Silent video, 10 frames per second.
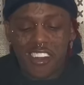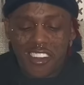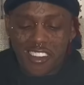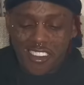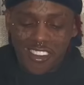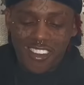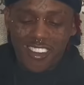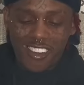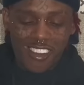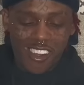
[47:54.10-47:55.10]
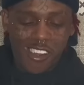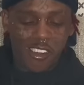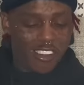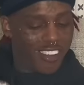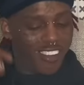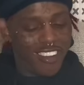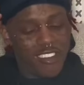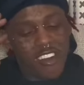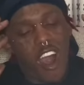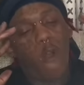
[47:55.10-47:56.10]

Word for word: Was you good? Okay. I